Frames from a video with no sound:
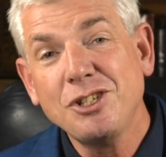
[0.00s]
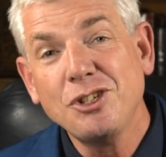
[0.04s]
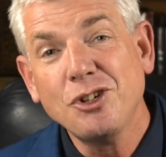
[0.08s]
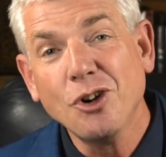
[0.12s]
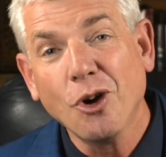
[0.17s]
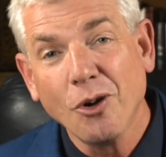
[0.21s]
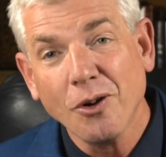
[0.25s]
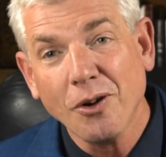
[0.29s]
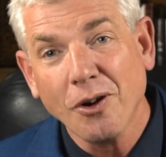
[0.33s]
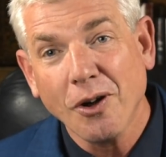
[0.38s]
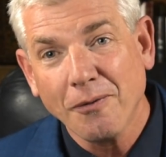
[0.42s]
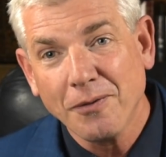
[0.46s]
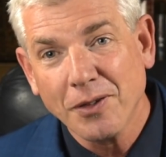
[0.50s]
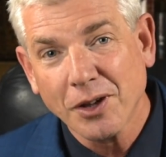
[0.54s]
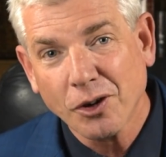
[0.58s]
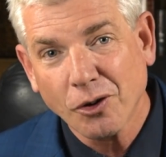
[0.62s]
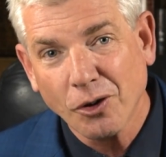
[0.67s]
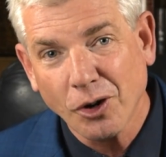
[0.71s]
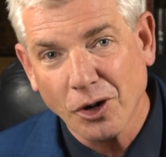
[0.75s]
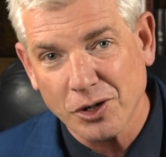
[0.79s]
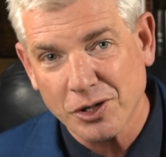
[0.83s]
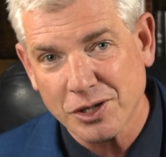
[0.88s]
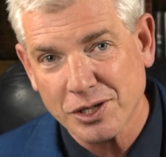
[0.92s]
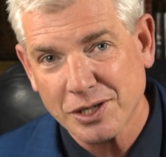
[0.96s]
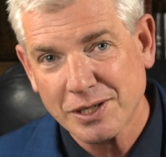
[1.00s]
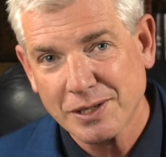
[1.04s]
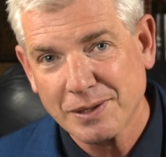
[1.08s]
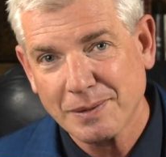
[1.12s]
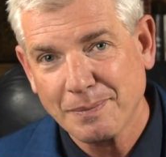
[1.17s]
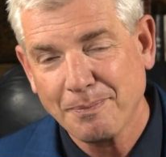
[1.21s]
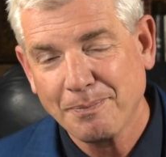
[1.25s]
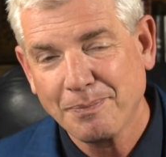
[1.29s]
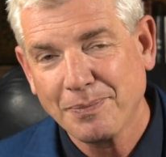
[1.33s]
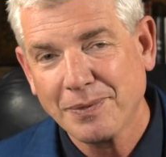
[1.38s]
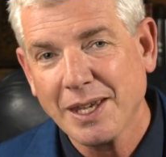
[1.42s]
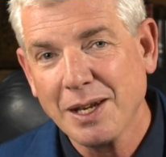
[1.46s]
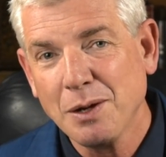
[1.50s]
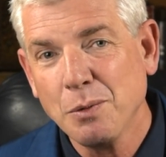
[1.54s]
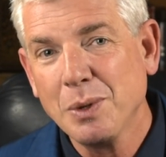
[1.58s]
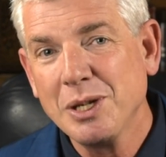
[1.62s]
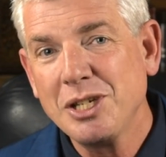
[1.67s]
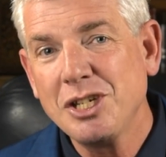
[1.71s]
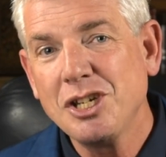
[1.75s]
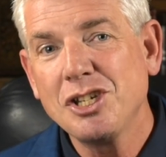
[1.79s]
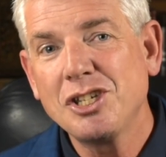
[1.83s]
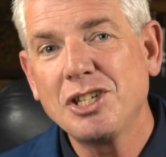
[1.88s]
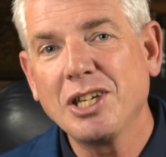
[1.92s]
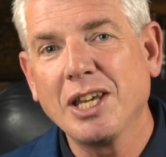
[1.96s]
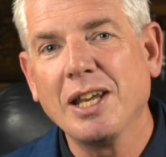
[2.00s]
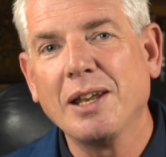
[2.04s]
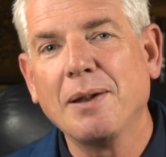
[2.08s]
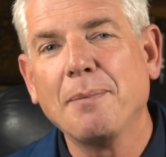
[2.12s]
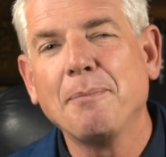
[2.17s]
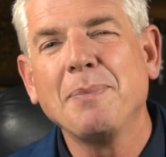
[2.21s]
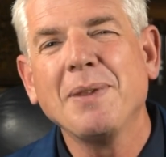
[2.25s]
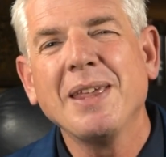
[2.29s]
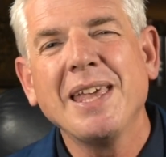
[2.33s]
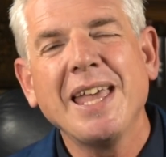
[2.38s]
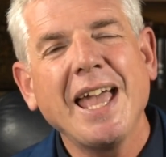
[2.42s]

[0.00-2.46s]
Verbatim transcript: John of the Cross, in which he said,